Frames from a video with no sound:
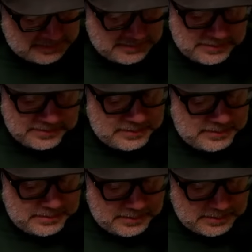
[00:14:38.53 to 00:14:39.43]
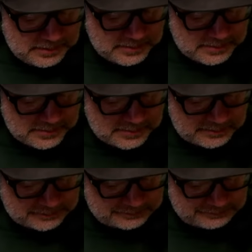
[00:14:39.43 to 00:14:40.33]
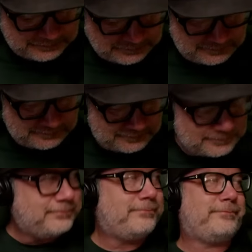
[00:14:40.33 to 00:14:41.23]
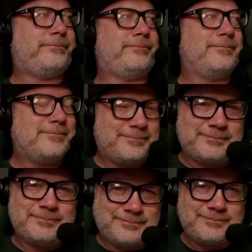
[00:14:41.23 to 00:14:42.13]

Nothing is said.